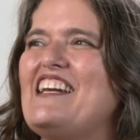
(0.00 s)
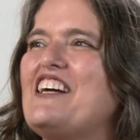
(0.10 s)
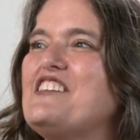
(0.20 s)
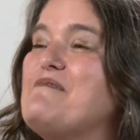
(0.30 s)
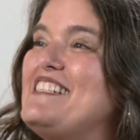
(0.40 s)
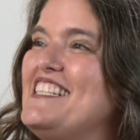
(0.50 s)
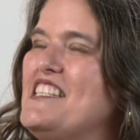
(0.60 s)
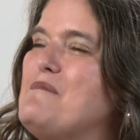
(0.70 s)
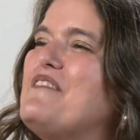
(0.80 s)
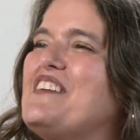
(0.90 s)
And actually, we did
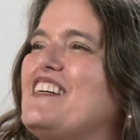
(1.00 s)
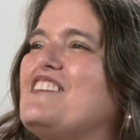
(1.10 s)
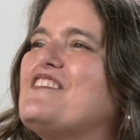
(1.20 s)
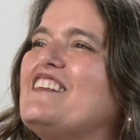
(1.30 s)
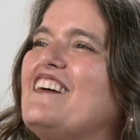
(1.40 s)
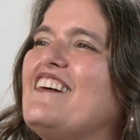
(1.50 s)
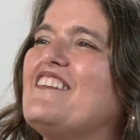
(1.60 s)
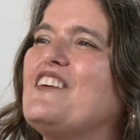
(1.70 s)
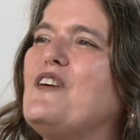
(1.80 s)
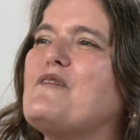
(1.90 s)
some of it during
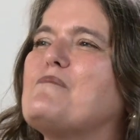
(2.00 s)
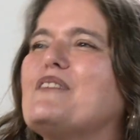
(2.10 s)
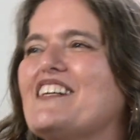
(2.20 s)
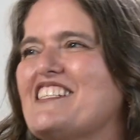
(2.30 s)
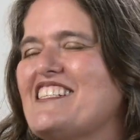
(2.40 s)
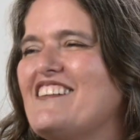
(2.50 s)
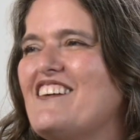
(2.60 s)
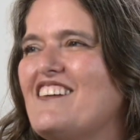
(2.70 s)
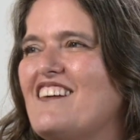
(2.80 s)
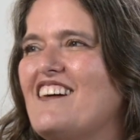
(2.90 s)
our COVID production,
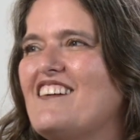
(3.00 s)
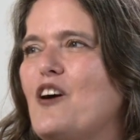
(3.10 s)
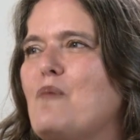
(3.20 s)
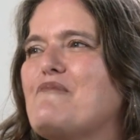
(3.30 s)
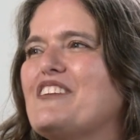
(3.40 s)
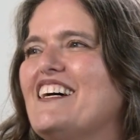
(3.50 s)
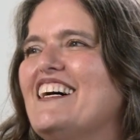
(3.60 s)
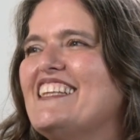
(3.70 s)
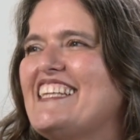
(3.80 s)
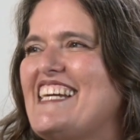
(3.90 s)
our Home for the
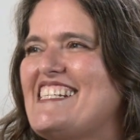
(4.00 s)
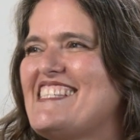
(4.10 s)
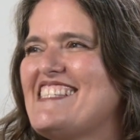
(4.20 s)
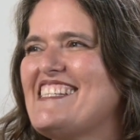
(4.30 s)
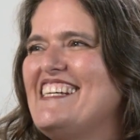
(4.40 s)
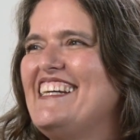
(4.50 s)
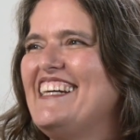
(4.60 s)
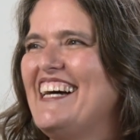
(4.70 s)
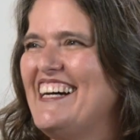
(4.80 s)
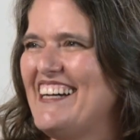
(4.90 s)
Holidays
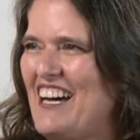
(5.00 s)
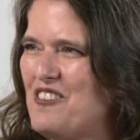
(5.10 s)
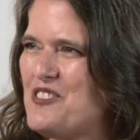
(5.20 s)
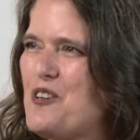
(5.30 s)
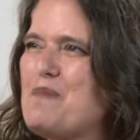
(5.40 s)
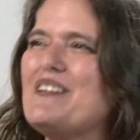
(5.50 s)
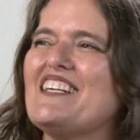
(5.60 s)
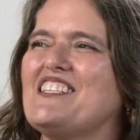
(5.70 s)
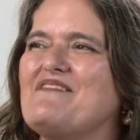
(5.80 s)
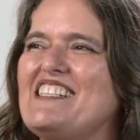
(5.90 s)
outdoor production.